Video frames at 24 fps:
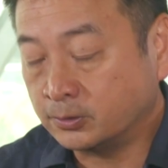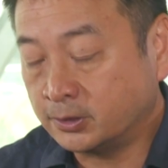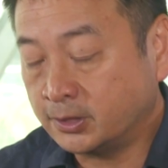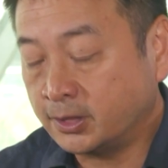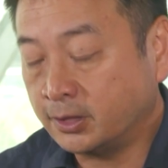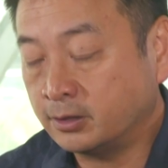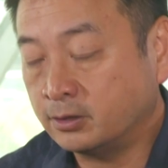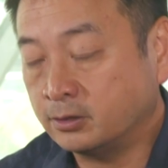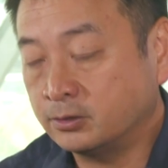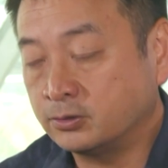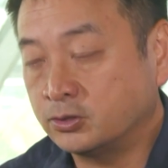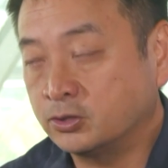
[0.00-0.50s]

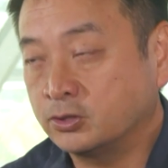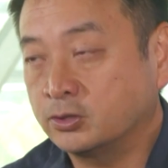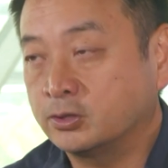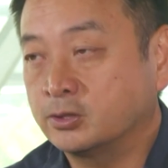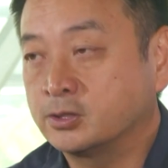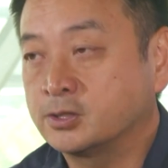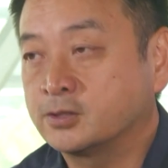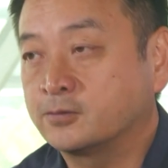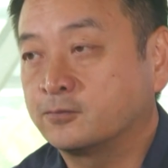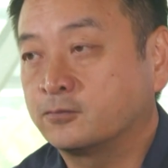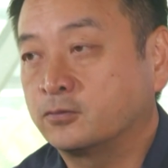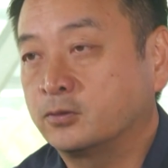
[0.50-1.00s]
taking
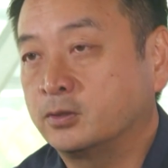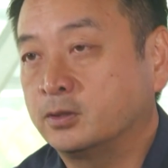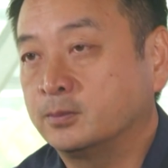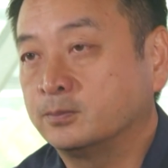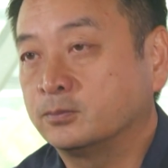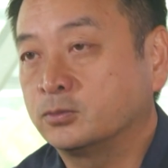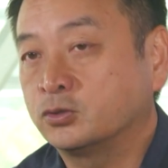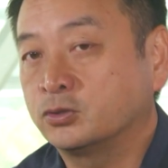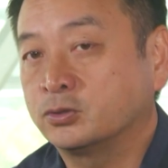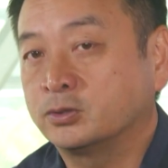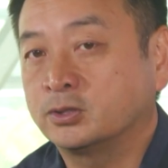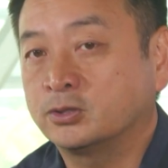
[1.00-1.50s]
shares from
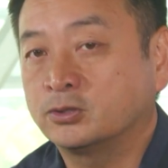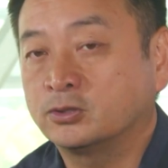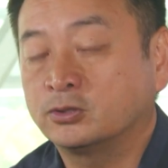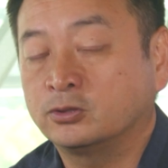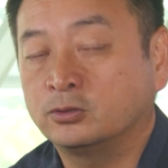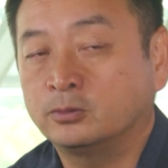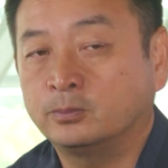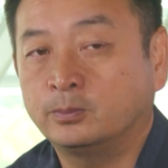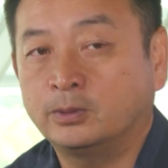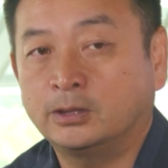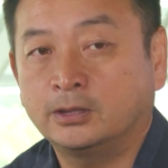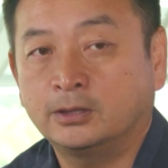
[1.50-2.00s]

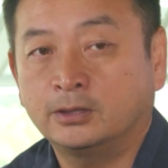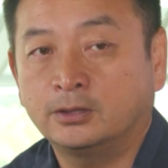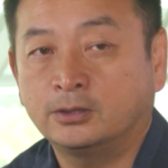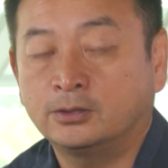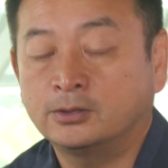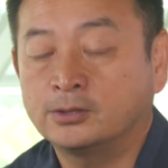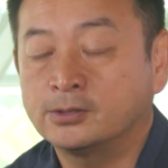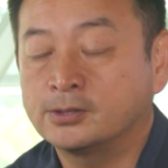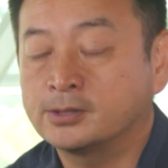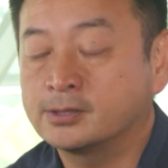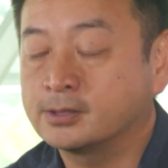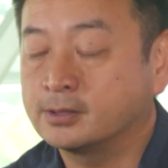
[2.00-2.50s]
traditional
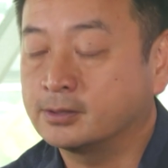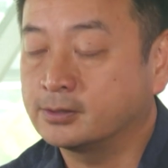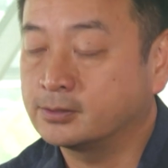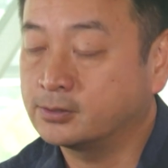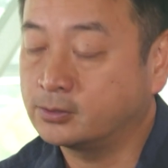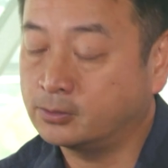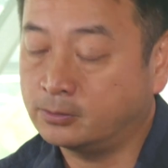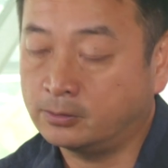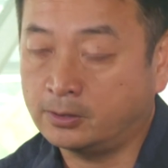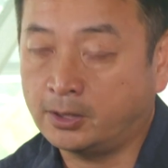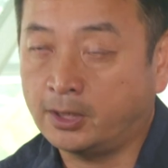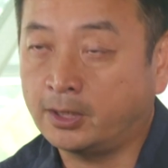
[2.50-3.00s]
players.
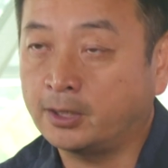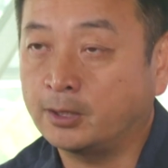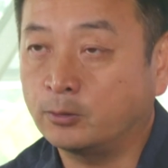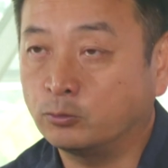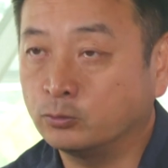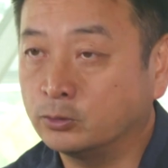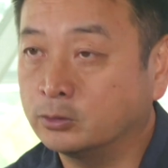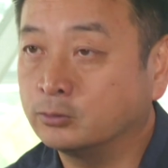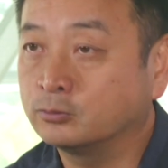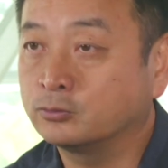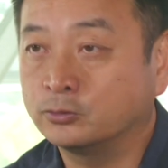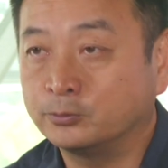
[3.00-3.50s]
So
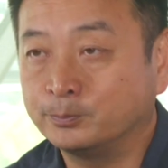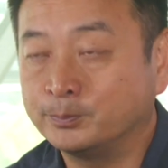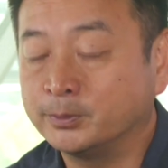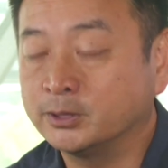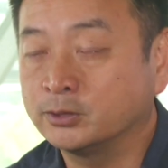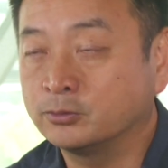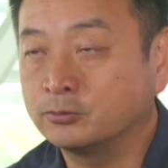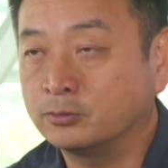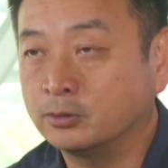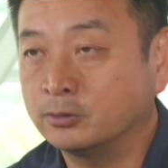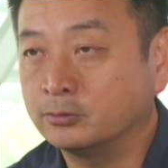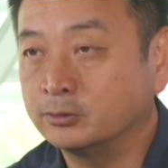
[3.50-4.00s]
we'll be
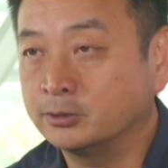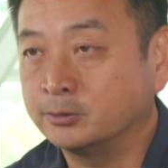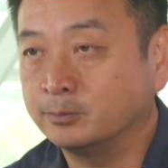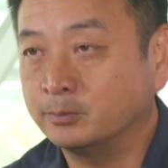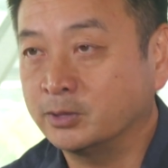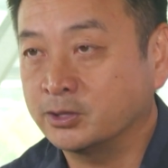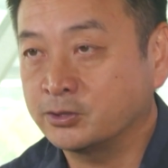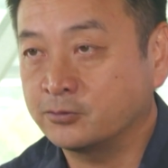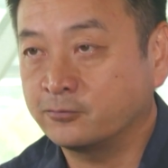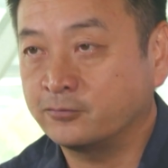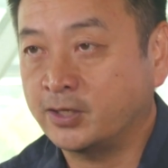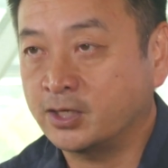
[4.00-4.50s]
growing
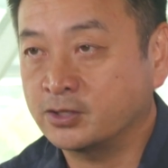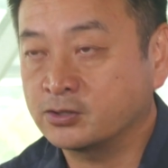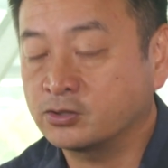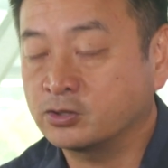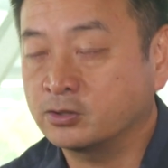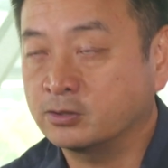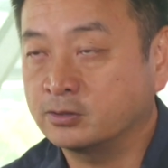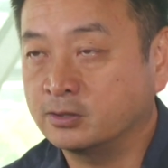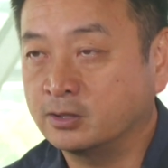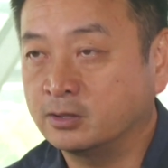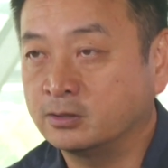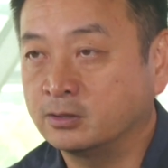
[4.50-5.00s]
much
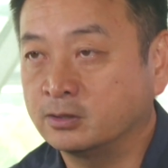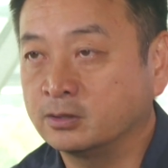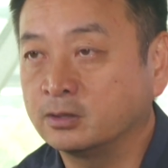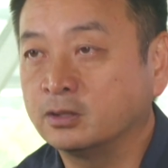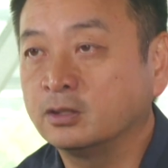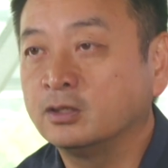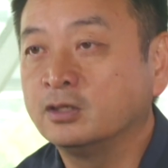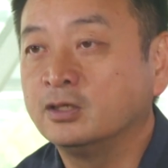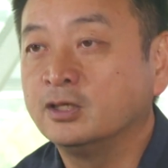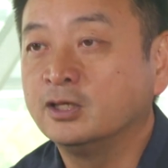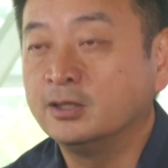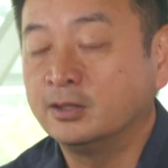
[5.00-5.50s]
faster than
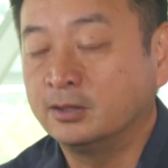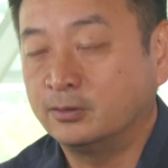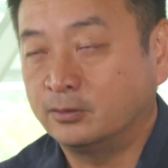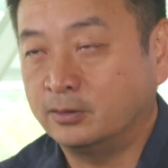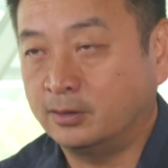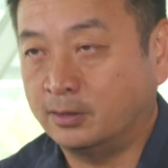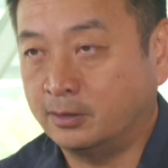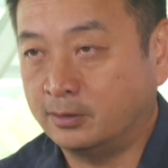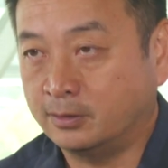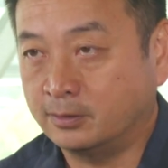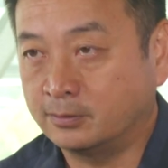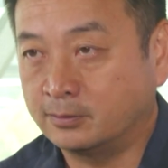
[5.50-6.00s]

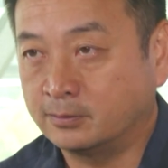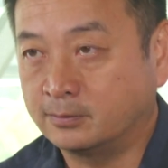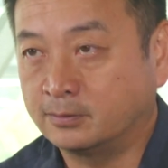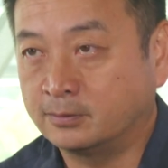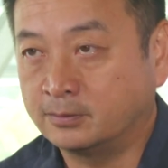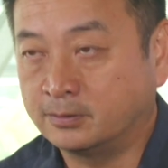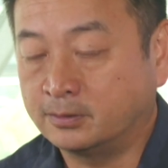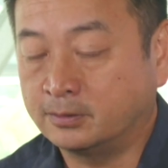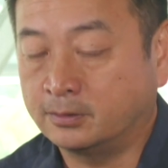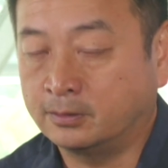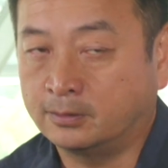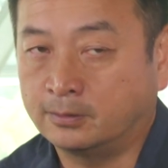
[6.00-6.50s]

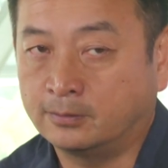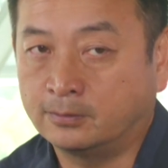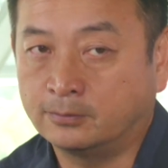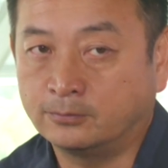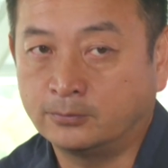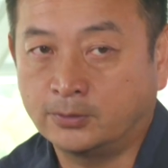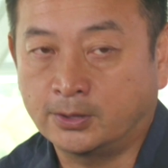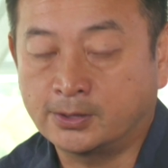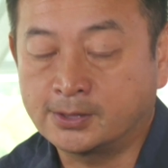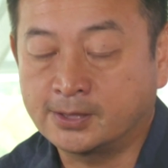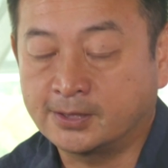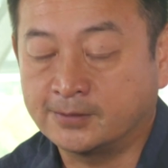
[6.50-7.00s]
the
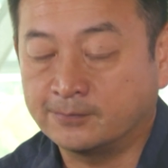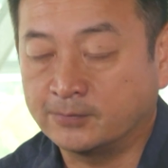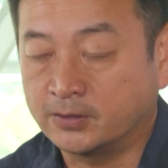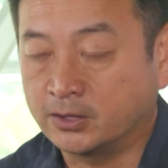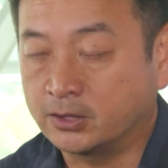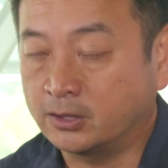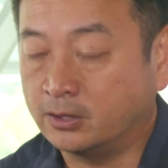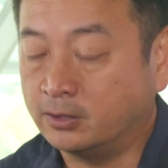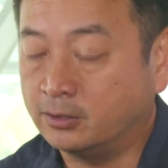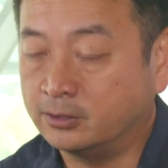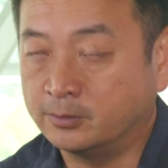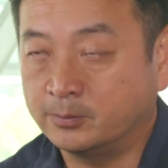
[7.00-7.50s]
rest of the
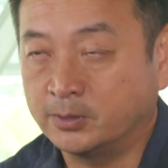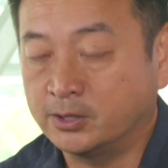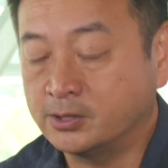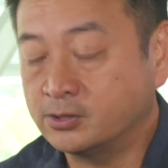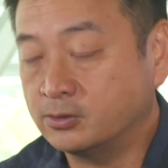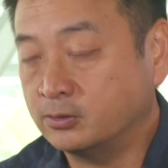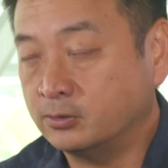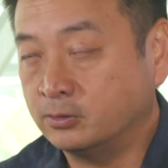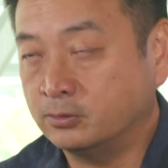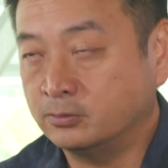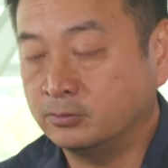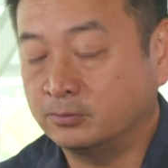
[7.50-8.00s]
economy.
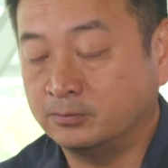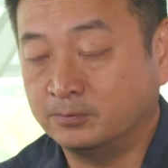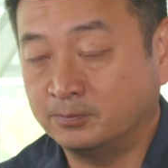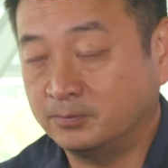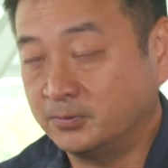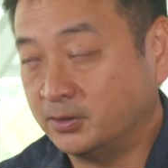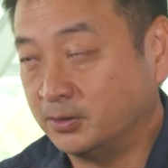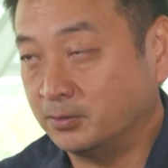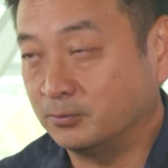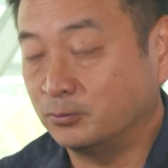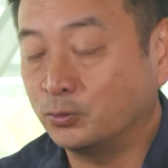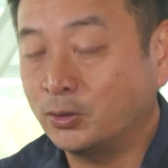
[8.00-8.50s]
So
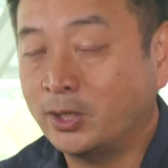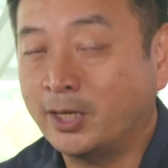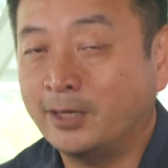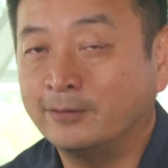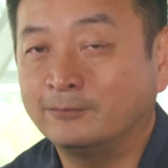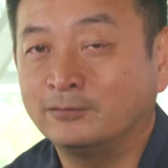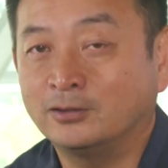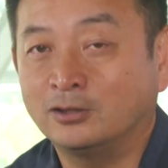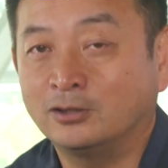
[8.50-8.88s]
we have a